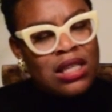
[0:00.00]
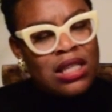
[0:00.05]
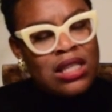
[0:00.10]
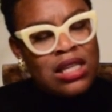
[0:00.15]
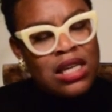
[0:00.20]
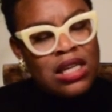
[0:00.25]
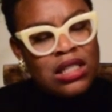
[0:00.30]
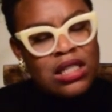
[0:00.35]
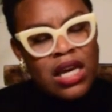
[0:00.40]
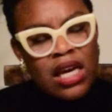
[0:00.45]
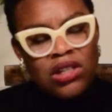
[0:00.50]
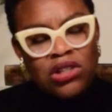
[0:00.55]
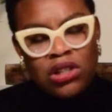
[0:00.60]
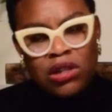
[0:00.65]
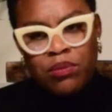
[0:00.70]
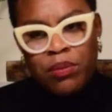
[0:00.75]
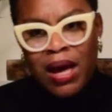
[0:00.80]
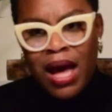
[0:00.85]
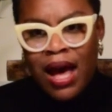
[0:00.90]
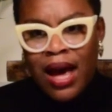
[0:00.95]
and the
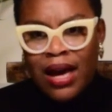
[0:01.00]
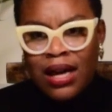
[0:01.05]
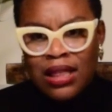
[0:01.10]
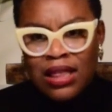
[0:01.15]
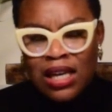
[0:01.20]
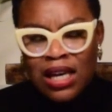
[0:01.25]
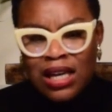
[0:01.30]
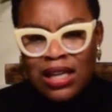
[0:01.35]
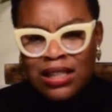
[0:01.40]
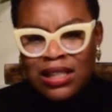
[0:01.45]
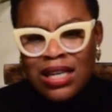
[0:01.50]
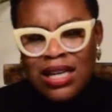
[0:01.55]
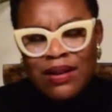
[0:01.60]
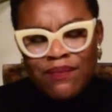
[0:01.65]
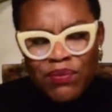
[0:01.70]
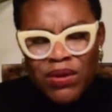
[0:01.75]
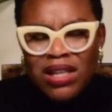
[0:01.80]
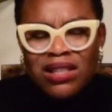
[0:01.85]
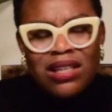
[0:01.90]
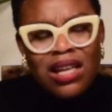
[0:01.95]
intention behind things
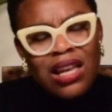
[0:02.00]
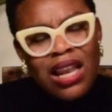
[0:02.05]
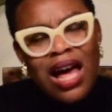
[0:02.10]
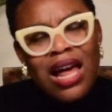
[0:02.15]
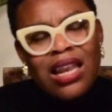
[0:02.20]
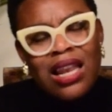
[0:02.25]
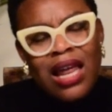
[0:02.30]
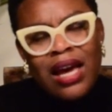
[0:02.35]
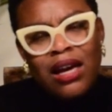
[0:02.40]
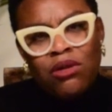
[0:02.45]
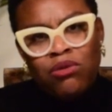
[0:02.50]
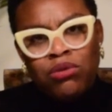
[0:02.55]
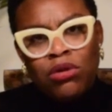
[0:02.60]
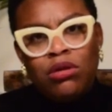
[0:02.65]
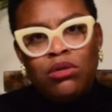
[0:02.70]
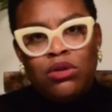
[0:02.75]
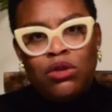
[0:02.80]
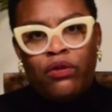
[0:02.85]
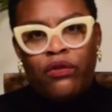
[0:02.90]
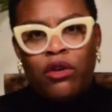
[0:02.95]
is a lot like
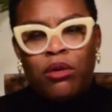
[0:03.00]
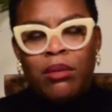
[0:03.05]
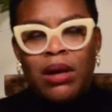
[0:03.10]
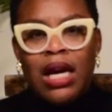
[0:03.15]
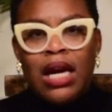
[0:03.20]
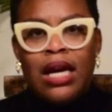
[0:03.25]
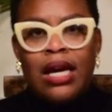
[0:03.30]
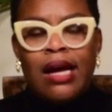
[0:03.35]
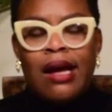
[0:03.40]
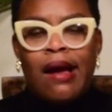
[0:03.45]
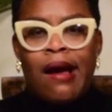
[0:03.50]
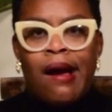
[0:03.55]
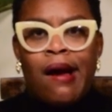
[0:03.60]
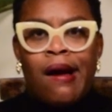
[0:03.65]
roots for me.